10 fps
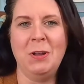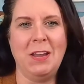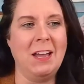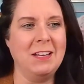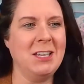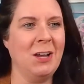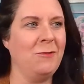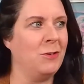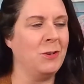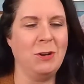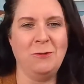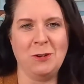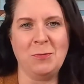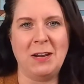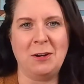Yeah, it's helpful. You
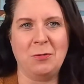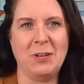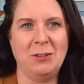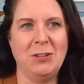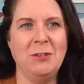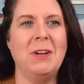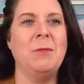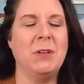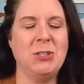feel better when you do it,